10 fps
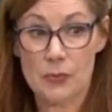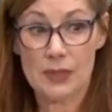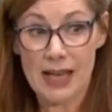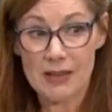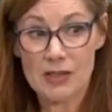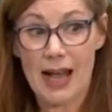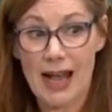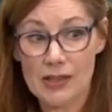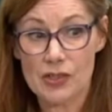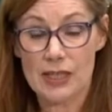without
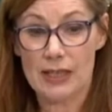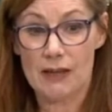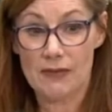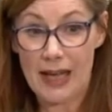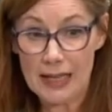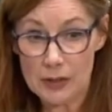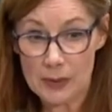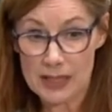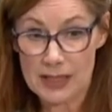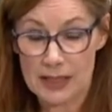actually
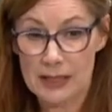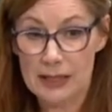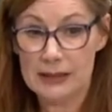evaluating